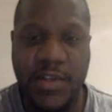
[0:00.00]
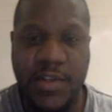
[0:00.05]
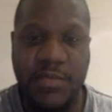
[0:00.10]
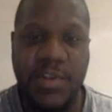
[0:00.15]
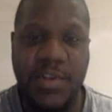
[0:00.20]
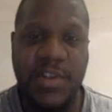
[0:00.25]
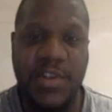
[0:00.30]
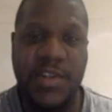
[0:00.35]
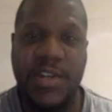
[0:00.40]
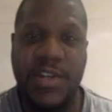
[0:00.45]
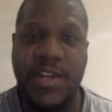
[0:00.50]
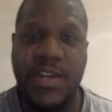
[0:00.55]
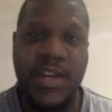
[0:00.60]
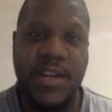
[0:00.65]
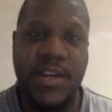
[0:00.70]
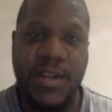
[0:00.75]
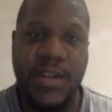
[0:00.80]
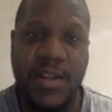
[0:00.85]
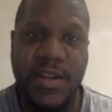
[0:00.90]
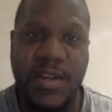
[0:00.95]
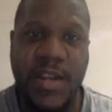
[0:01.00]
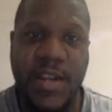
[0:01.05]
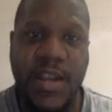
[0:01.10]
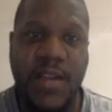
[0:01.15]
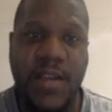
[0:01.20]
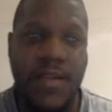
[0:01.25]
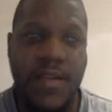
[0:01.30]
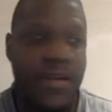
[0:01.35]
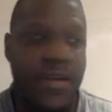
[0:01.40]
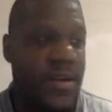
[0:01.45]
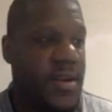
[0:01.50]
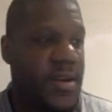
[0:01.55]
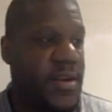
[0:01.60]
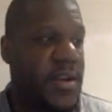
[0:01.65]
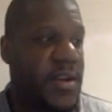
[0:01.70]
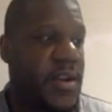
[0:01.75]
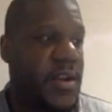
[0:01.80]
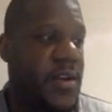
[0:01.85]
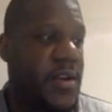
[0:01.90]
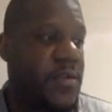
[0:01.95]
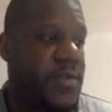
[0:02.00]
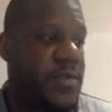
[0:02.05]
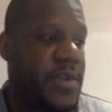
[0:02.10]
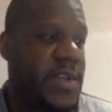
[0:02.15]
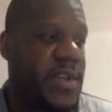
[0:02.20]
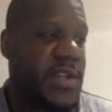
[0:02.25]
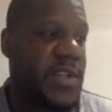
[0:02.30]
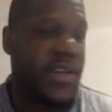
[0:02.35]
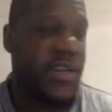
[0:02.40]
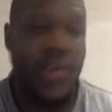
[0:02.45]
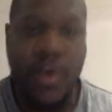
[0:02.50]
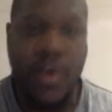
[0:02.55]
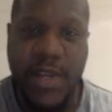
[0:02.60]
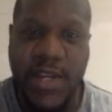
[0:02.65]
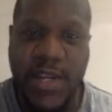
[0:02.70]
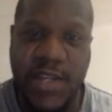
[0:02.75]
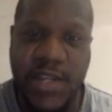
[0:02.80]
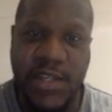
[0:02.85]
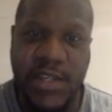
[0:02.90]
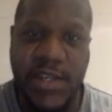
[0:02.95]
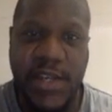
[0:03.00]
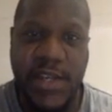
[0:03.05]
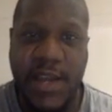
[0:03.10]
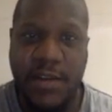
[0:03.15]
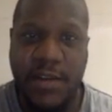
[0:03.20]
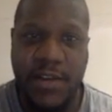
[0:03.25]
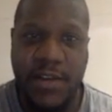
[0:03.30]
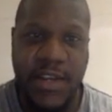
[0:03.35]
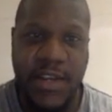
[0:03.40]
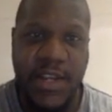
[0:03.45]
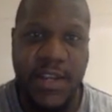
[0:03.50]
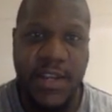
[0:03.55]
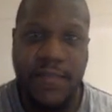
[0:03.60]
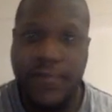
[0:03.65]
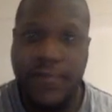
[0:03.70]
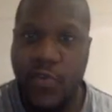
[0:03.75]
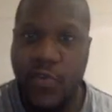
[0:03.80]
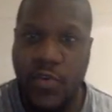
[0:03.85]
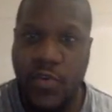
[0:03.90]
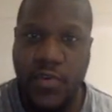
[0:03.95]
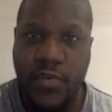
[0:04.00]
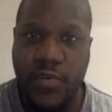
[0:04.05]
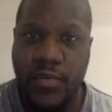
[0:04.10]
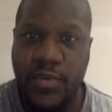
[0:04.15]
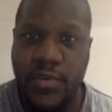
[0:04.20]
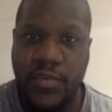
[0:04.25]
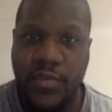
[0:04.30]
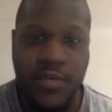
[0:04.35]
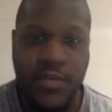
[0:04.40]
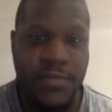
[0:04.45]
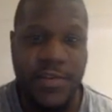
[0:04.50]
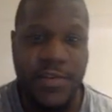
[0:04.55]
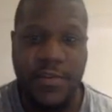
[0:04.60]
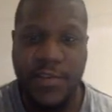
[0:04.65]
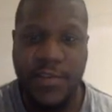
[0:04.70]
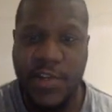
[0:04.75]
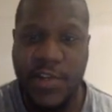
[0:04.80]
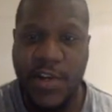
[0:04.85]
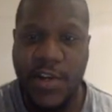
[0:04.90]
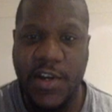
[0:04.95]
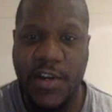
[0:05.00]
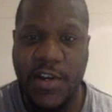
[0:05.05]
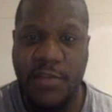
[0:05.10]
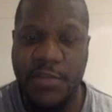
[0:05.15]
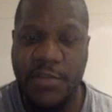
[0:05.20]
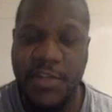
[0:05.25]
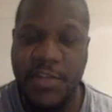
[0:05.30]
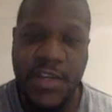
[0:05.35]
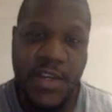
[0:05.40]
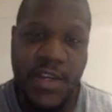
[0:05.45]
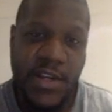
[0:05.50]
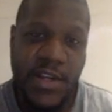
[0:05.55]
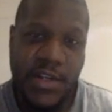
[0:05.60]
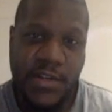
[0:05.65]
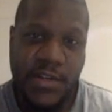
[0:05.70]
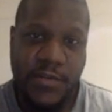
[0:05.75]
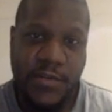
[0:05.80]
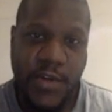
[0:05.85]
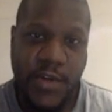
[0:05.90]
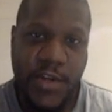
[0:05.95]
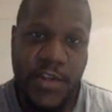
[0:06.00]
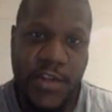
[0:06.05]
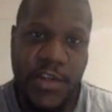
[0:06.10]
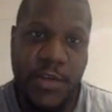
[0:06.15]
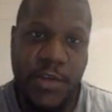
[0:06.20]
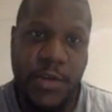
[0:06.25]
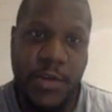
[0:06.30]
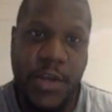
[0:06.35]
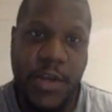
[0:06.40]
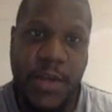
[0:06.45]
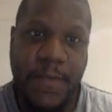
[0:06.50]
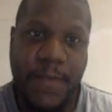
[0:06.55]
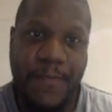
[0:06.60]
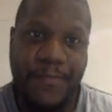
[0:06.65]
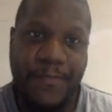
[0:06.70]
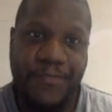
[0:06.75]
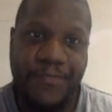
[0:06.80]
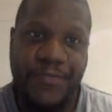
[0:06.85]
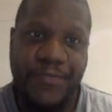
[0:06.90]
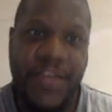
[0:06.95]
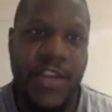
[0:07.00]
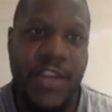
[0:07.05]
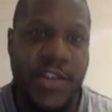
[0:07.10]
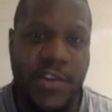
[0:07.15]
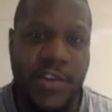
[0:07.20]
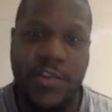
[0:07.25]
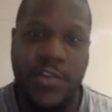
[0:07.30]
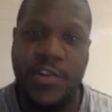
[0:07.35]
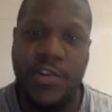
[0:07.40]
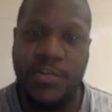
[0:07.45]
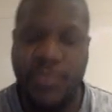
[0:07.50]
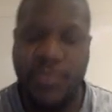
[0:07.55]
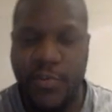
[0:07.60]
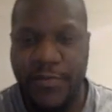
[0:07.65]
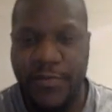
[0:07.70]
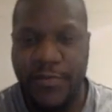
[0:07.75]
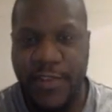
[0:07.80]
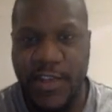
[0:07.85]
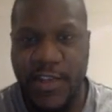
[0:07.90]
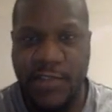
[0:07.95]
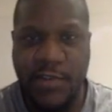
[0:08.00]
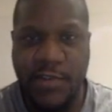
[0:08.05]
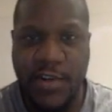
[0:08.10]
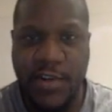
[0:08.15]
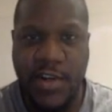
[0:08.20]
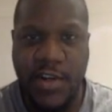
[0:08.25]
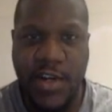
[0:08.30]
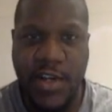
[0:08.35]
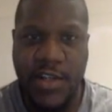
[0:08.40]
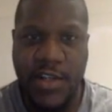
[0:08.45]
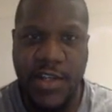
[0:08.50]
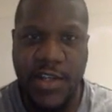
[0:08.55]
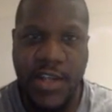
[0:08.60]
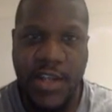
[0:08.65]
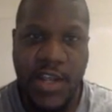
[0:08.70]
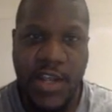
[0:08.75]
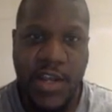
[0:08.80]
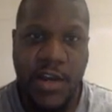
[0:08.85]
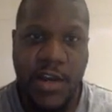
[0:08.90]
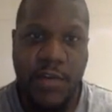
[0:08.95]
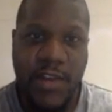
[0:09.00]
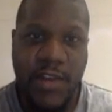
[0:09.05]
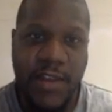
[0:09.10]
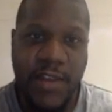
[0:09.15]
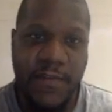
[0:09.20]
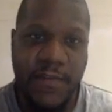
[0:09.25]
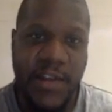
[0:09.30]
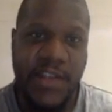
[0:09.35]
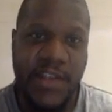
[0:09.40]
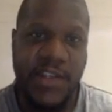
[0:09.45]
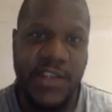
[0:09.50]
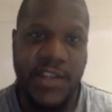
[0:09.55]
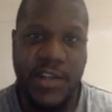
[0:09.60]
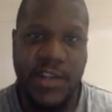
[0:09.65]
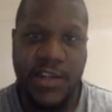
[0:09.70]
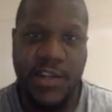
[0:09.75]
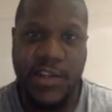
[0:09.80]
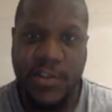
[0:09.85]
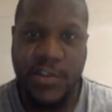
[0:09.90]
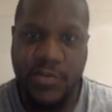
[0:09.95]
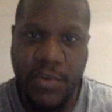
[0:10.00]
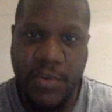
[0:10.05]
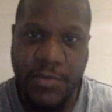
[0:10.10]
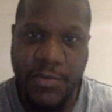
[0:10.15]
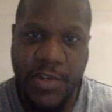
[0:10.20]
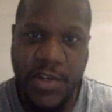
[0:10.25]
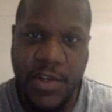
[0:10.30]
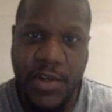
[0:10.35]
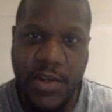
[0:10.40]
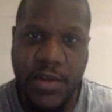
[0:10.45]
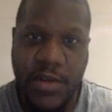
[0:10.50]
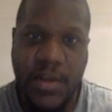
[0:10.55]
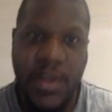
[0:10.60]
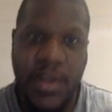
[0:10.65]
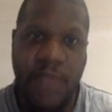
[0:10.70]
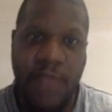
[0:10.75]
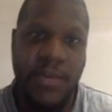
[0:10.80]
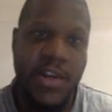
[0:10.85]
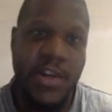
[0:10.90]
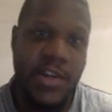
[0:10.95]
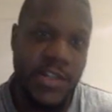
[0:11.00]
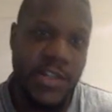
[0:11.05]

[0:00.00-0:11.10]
because at the end of the day, you know, it's not easy out here for crypto startups, all right? So um yeah, show your support for this one, guys. I'll leave links in the description, but like I